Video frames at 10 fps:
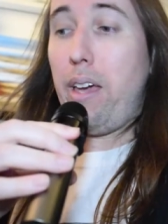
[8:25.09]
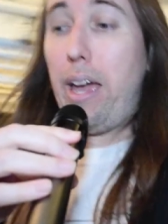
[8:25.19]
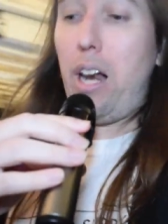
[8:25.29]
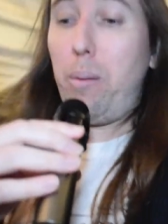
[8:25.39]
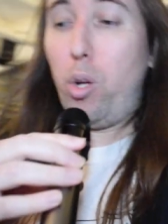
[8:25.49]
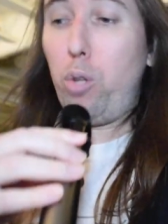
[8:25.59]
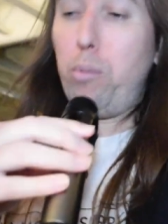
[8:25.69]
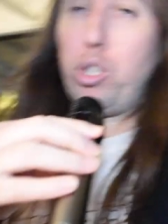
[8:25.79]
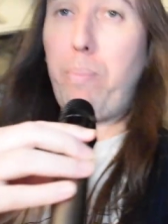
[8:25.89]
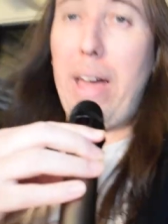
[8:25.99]
And I'm
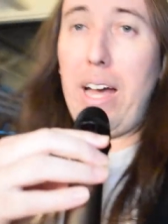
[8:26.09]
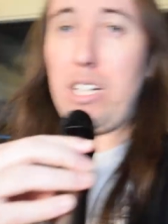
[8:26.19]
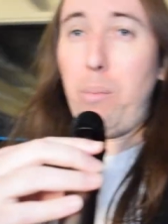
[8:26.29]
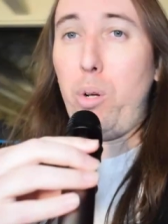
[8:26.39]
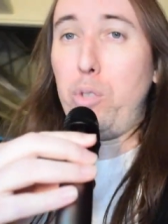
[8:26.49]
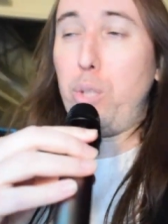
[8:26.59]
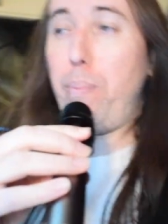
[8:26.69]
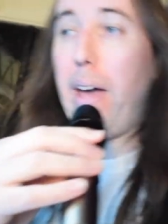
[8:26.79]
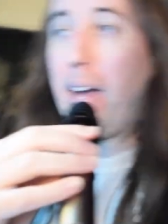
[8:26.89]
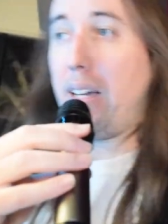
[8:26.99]
almost back, I'm almost
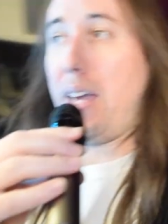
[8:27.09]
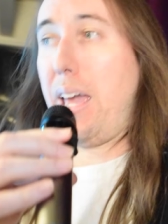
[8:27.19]
back,